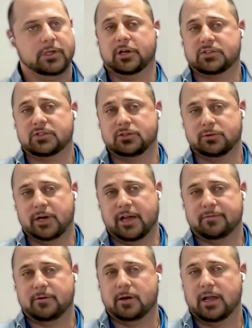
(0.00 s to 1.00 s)
We also do it
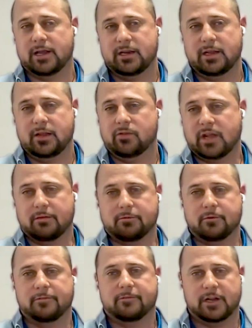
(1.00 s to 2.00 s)
after 90 days
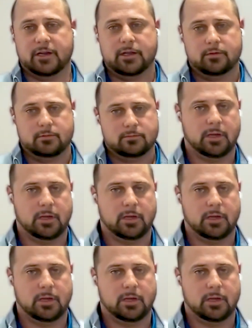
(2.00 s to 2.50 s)
after funding.